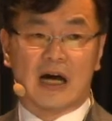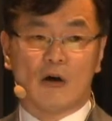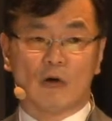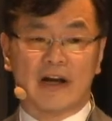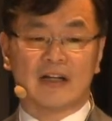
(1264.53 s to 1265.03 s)

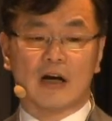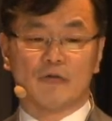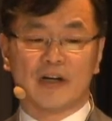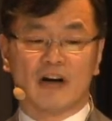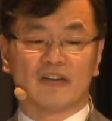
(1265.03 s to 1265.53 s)
now, right
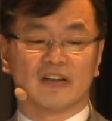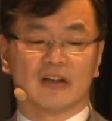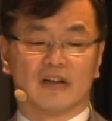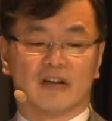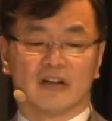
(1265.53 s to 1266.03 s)
now, we are under
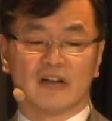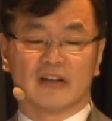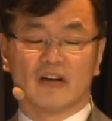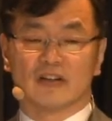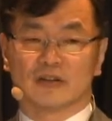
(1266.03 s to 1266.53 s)
the,
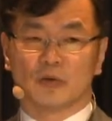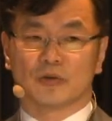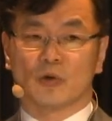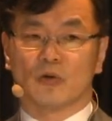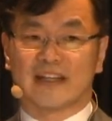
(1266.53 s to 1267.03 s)
the uh,
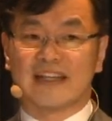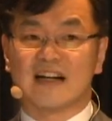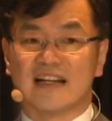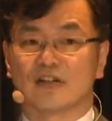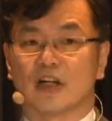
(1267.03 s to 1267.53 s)
so-called
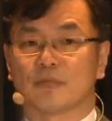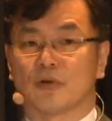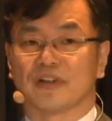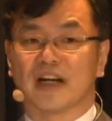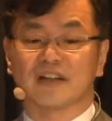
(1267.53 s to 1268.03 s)
Giga Internet
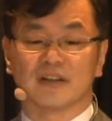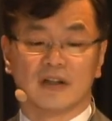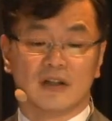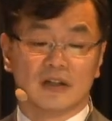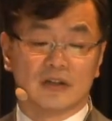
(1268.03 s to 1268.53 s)
project.
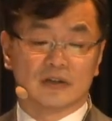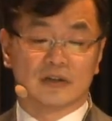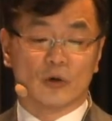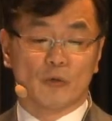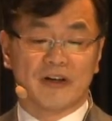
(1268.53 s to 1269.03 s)

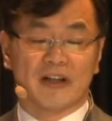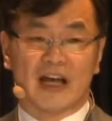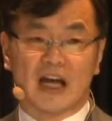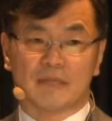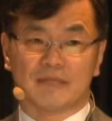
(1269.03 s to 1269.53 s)
So we'll
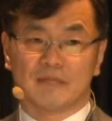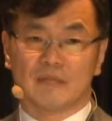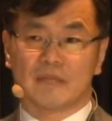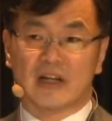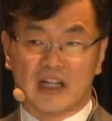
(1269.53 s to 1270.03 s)
have
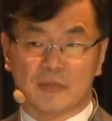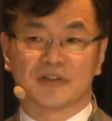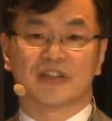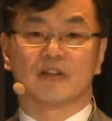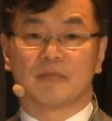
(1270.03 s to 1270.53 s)

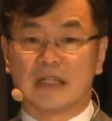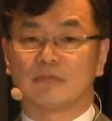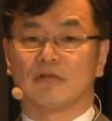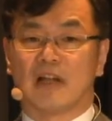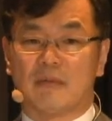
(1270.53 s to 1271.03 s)
90% of
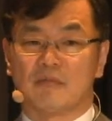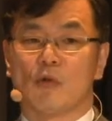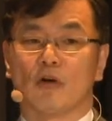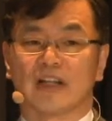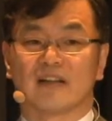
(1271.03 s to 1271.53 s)
people have
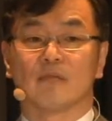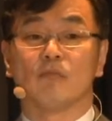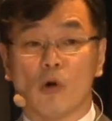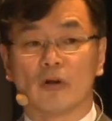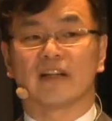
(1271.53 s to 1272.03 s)
more than,
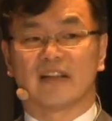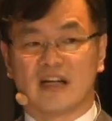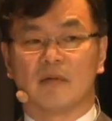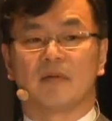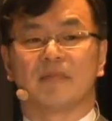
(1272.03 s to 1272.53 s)
more than
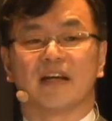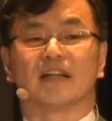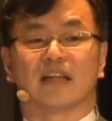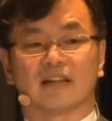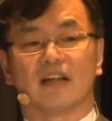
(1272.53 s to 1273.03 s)

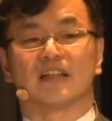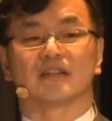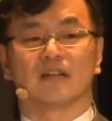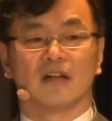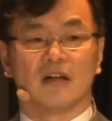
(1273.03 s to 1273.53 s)
gigabps at
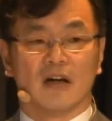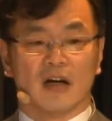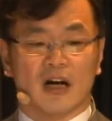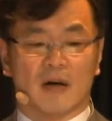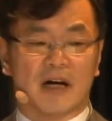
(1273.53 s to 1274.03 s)
least
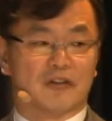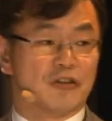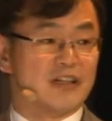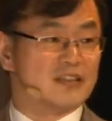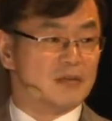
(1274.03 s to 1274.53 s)
uh, by
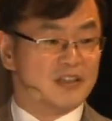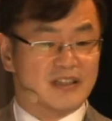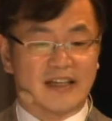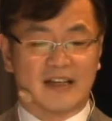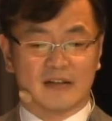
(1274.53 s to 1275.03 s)

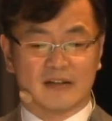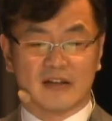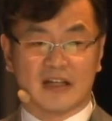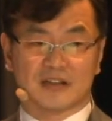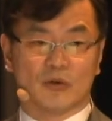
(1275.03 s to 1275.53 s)
2017.
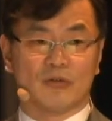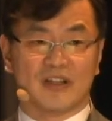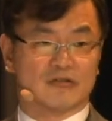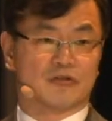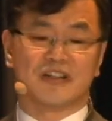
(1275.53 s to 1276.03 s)
That's
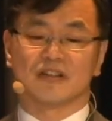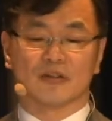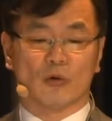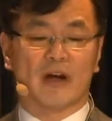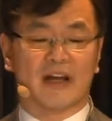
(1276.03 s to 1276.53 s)
only three
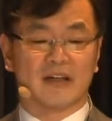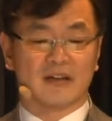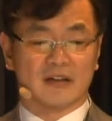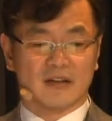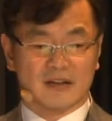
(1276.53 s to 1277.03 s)
years away.
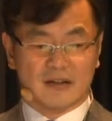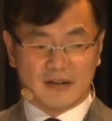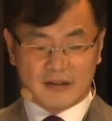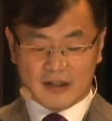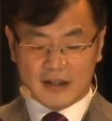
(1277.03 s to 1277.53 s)

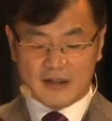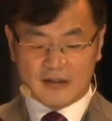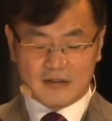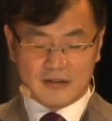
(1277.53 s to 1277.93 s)
Okay.